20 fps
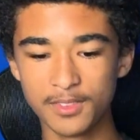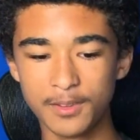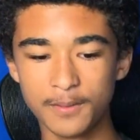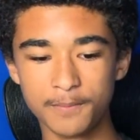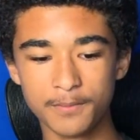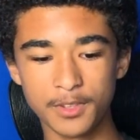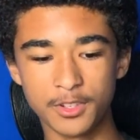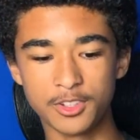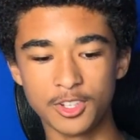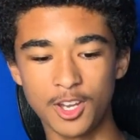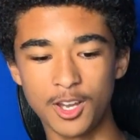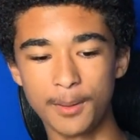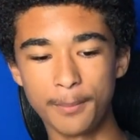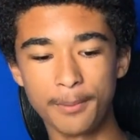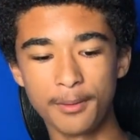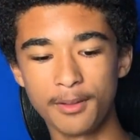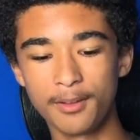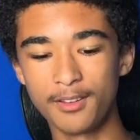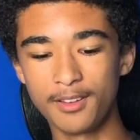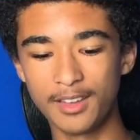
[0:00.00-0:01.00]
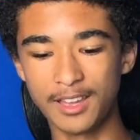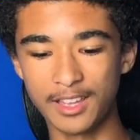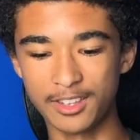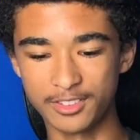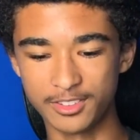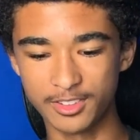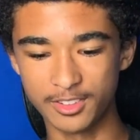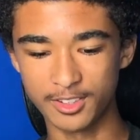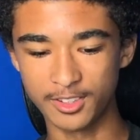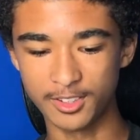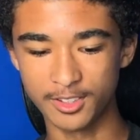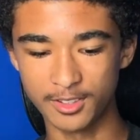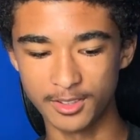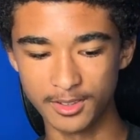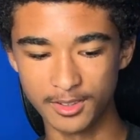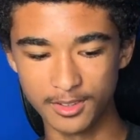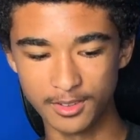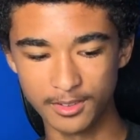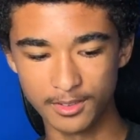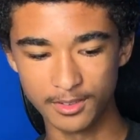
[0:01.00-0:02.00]
The top has the
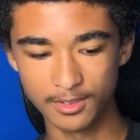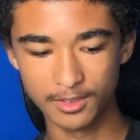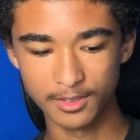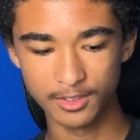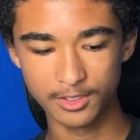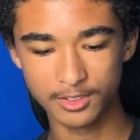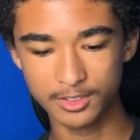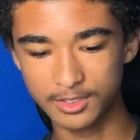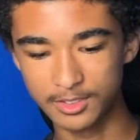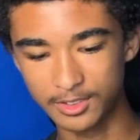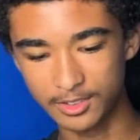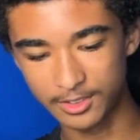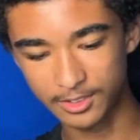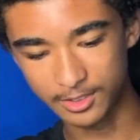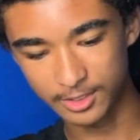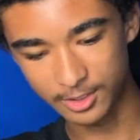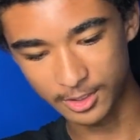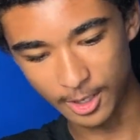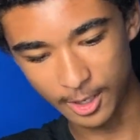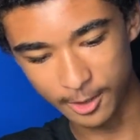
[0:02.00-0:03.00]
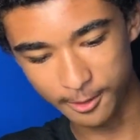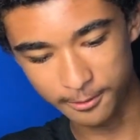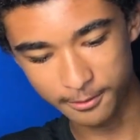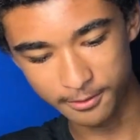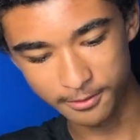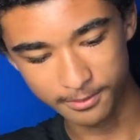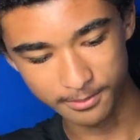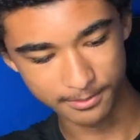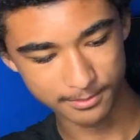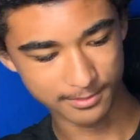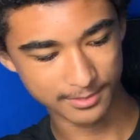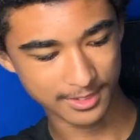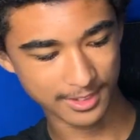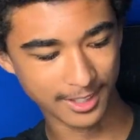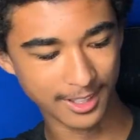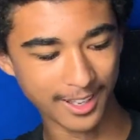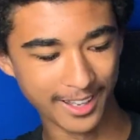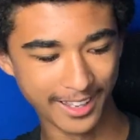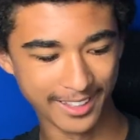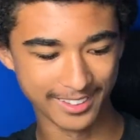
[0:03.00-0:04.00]
stuff.
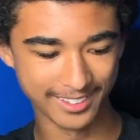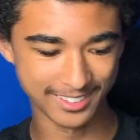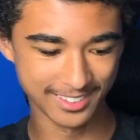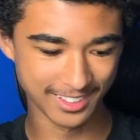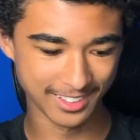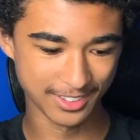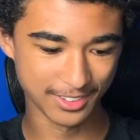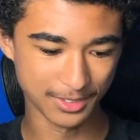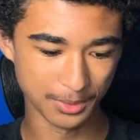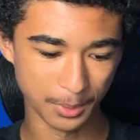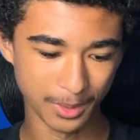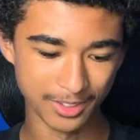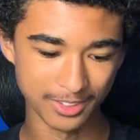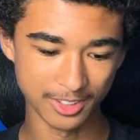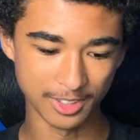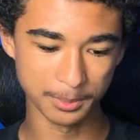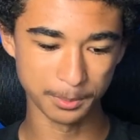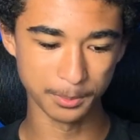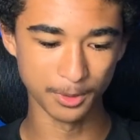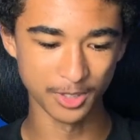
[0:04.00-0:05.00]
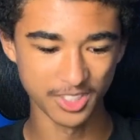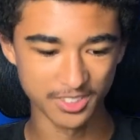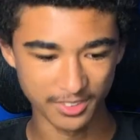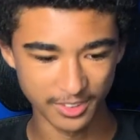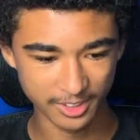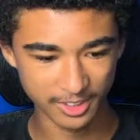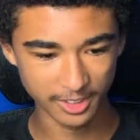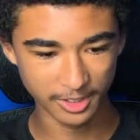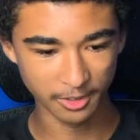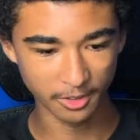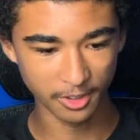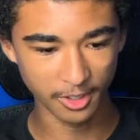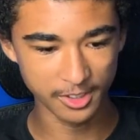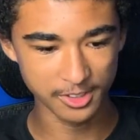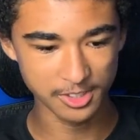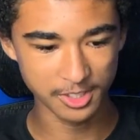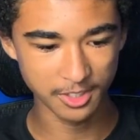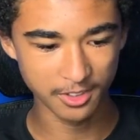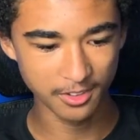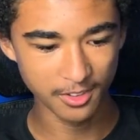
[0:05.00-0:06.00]
Like it says 26 points of
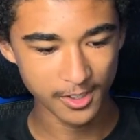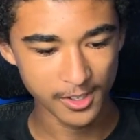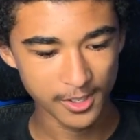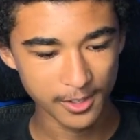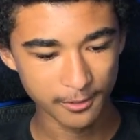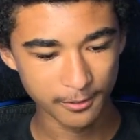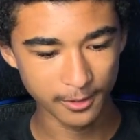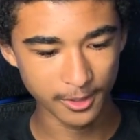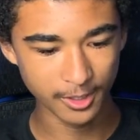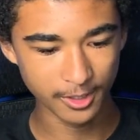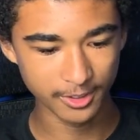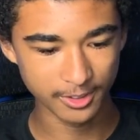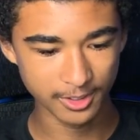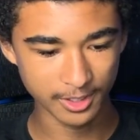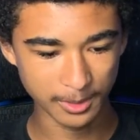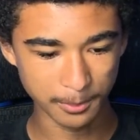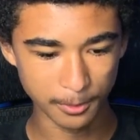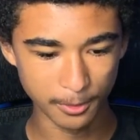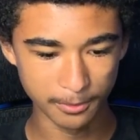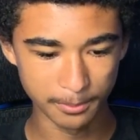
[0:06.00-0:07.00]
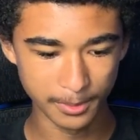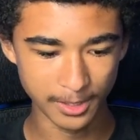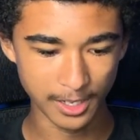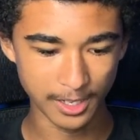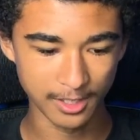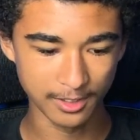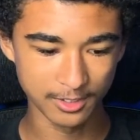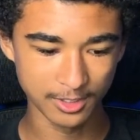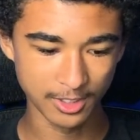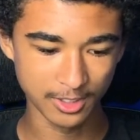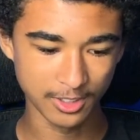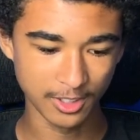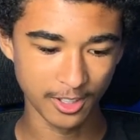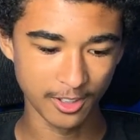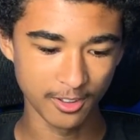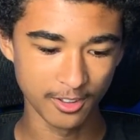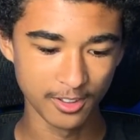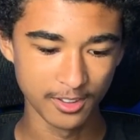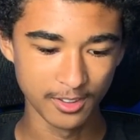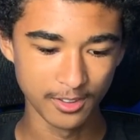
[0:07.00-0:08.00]
articulation, realistic movement and
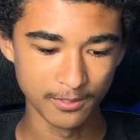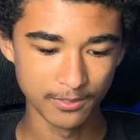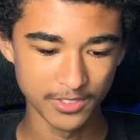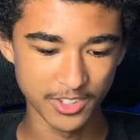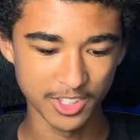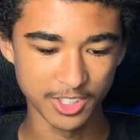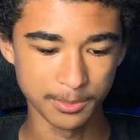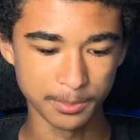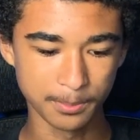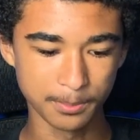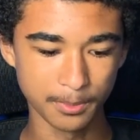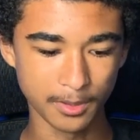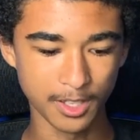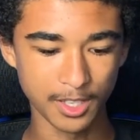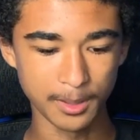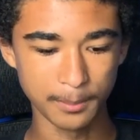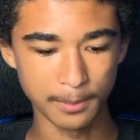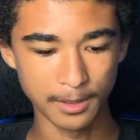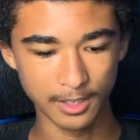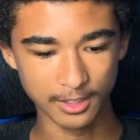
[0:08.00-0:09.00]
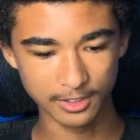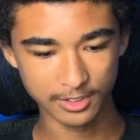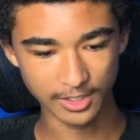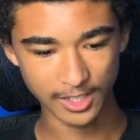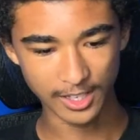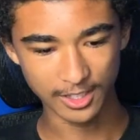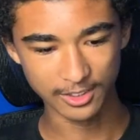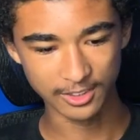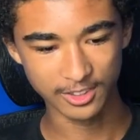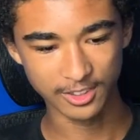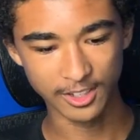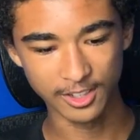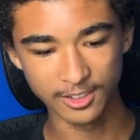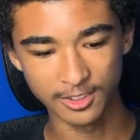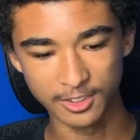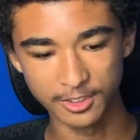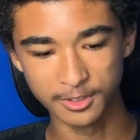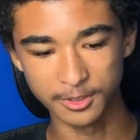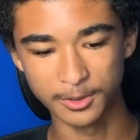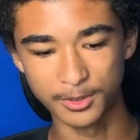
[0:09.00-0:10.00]
detail, display base and stand
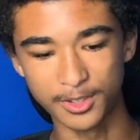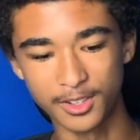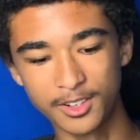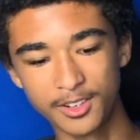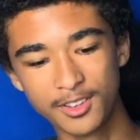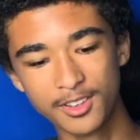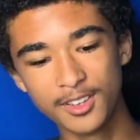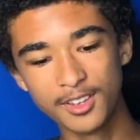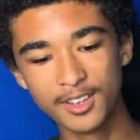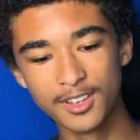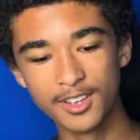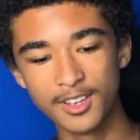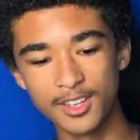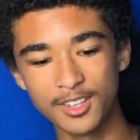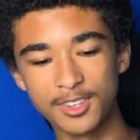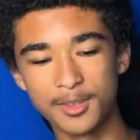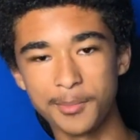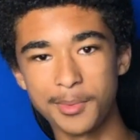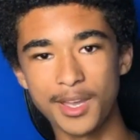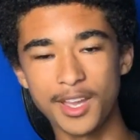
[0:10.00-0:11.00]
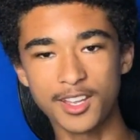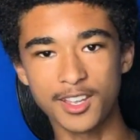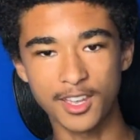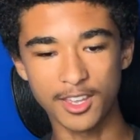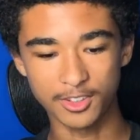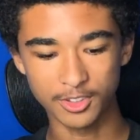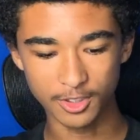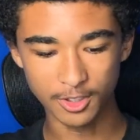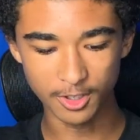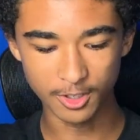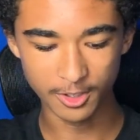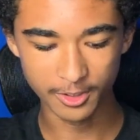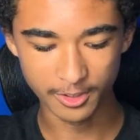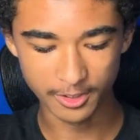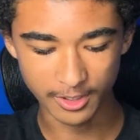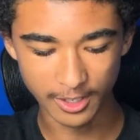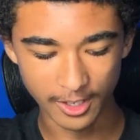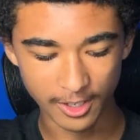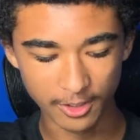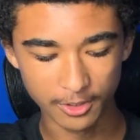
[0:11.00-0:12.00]
included. And the back has all the
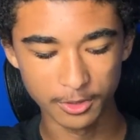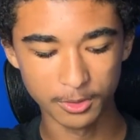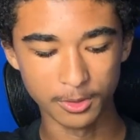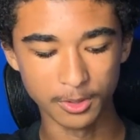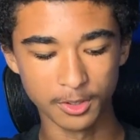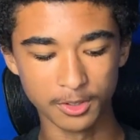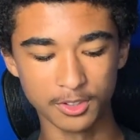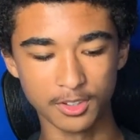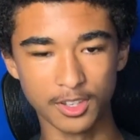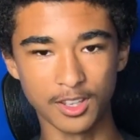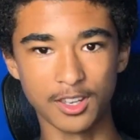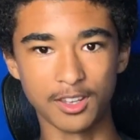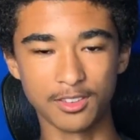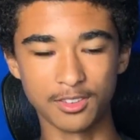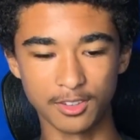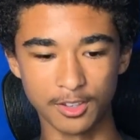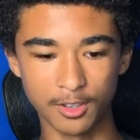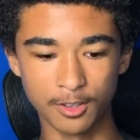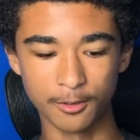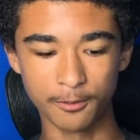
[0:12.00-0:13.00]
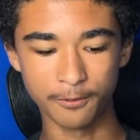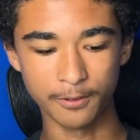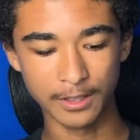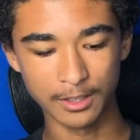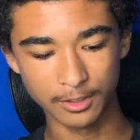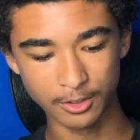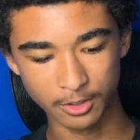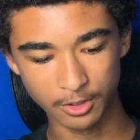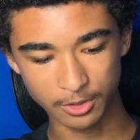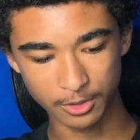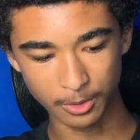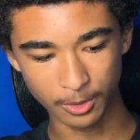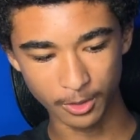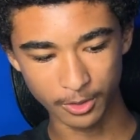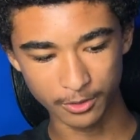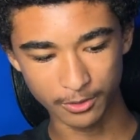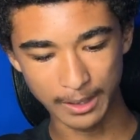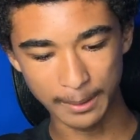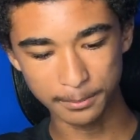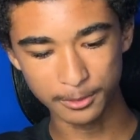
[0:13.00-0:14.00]
dinosaurs in the Fan's Choice
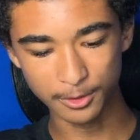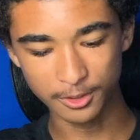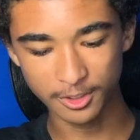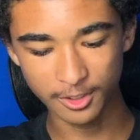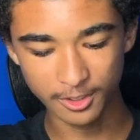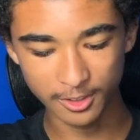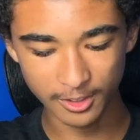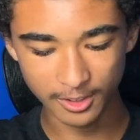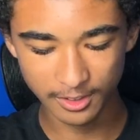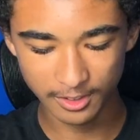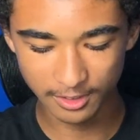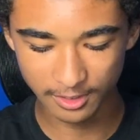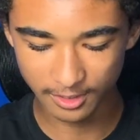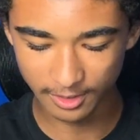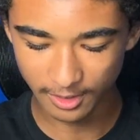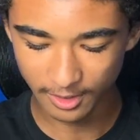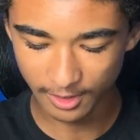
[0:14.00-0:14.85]
Raptor series.